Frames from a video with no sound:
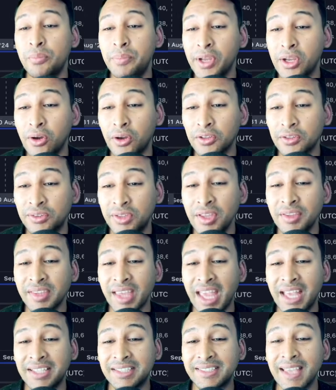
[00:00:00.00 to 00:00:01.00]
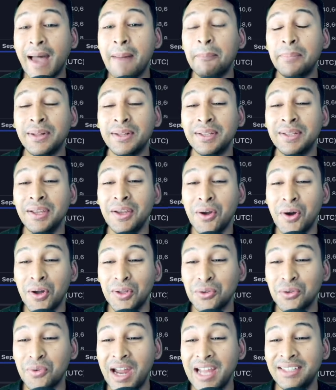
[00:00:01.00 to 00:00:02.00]
because this example on
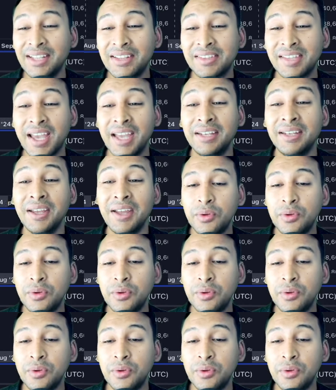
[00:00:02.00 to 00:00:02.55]
the right hand side,